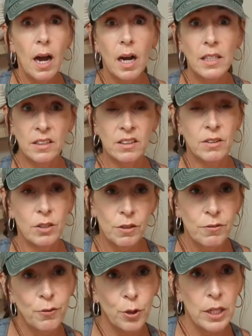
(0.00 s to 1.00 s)
a
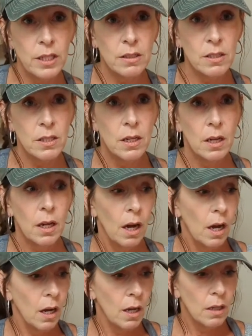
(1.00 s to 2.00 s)
different
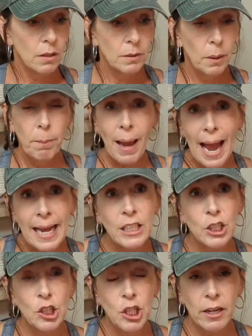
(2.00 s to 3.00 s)

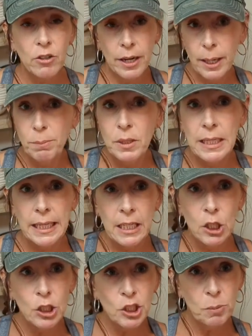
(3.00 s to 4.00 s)
package. I grabbed an
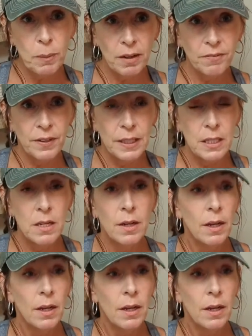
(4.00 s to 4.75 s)
English muffin.